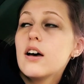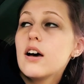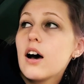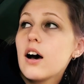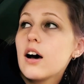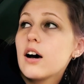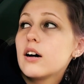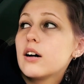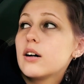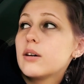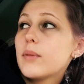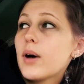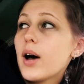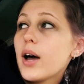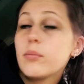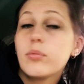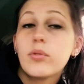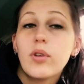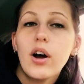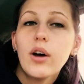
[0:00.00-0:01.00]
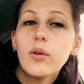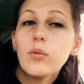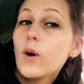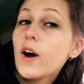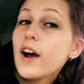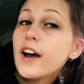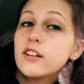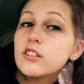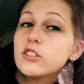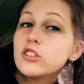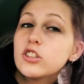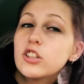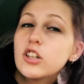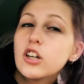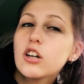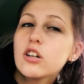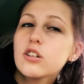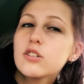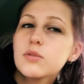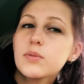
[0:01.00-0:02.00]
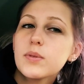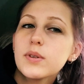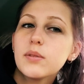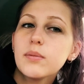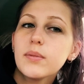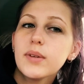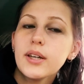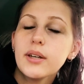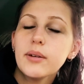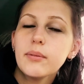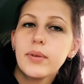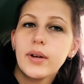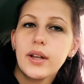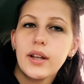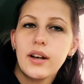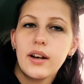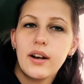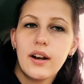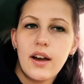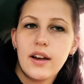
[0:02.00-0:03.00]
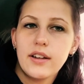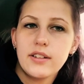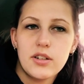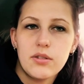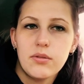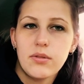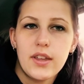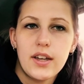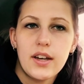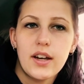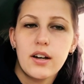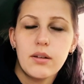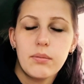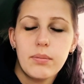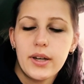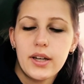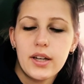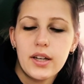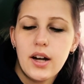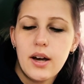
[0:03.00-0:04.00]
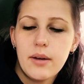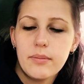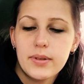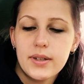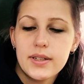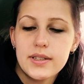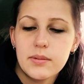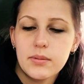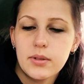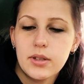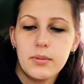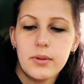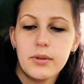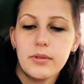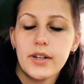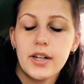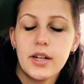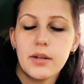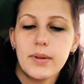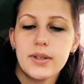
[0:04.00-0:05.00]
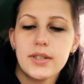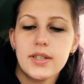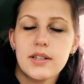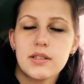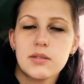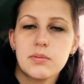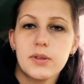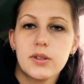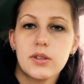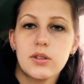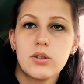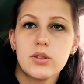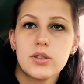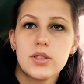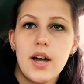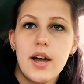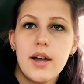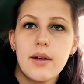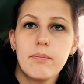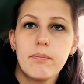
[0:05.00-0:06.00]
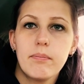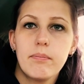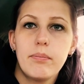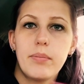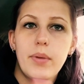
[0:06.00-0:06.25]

Um, I brought Wilder Girls with me, but I don't think I'll pick it up because I'm going to be reading my textbook the whole time.